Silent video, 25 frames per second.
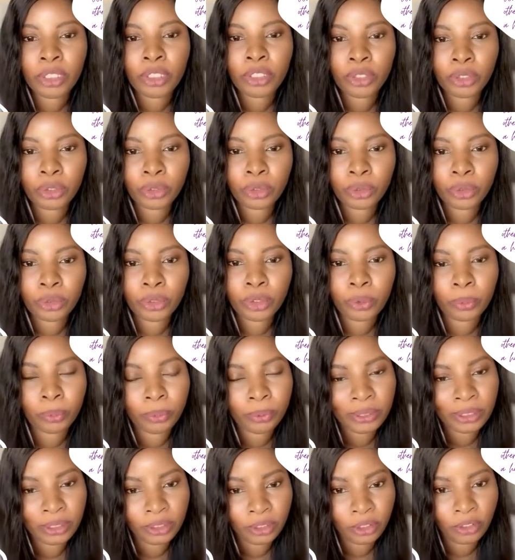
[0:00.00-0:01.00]
do to
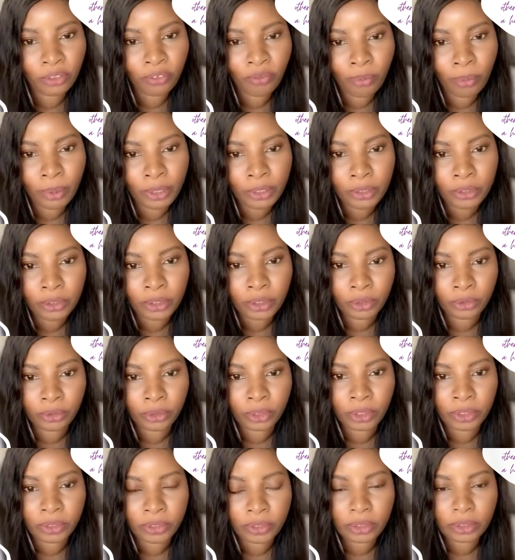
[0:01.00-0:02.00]
preserve my uterus.